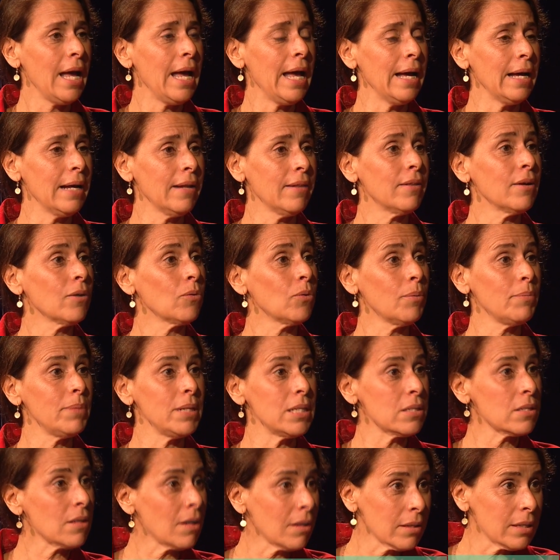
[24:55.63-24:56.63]
and there will be
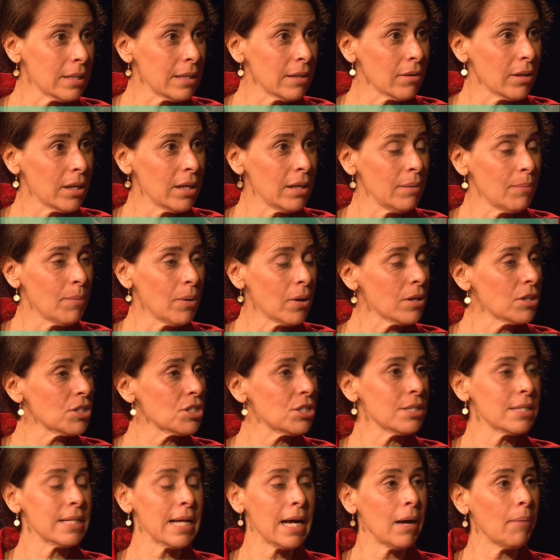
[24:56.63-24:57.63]
solidarity
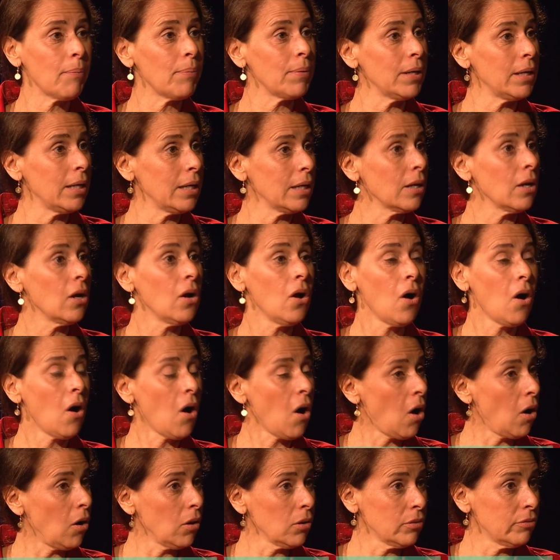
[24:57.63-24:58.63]
marches happening
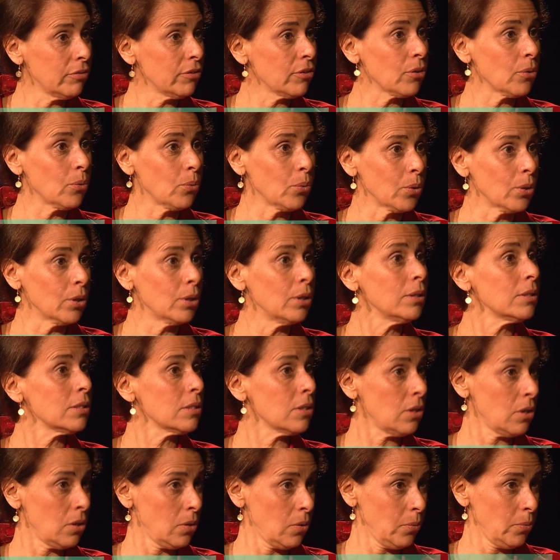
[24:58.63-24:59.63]
all over the world,
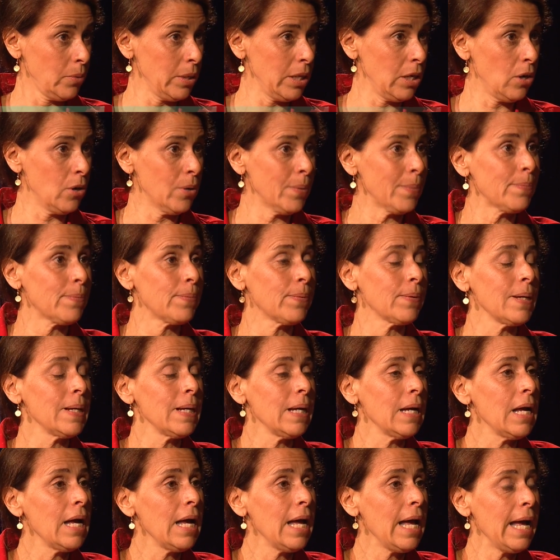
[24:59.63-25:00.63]
we hope.
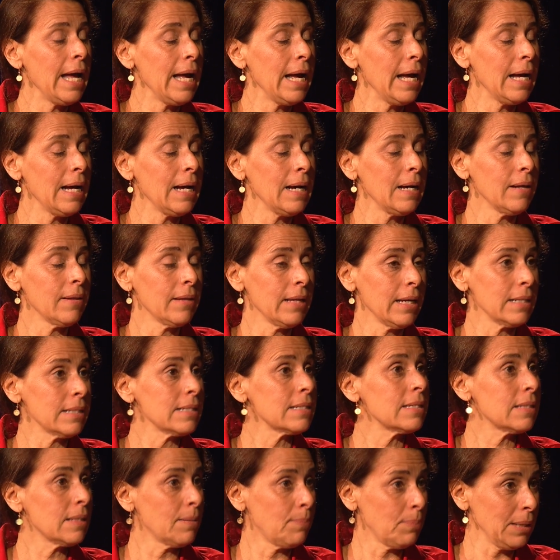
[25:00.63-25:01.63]
Uh,
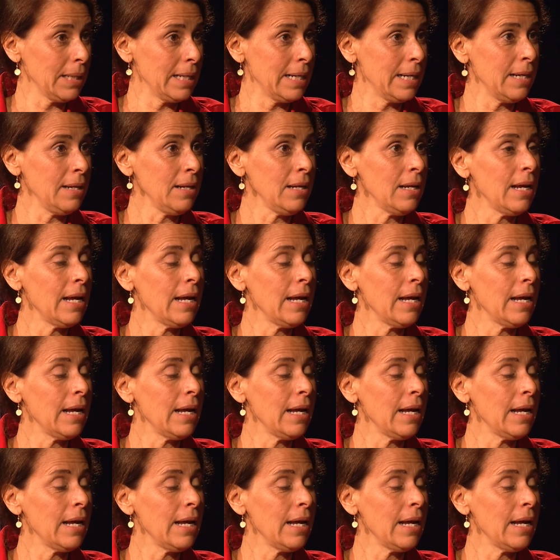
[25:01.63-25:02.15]
that's the plan.